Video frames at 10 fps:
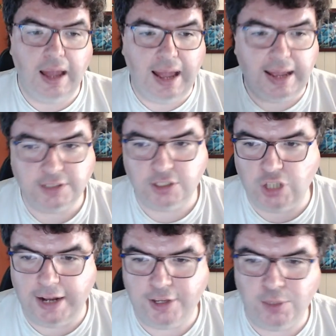as a
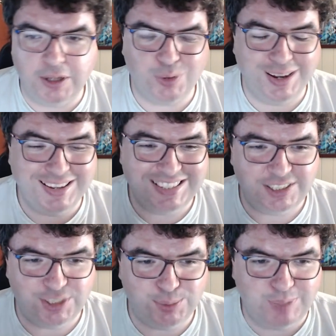documentary,
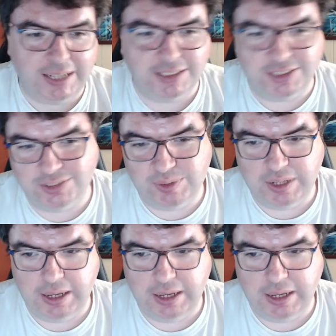this doesn't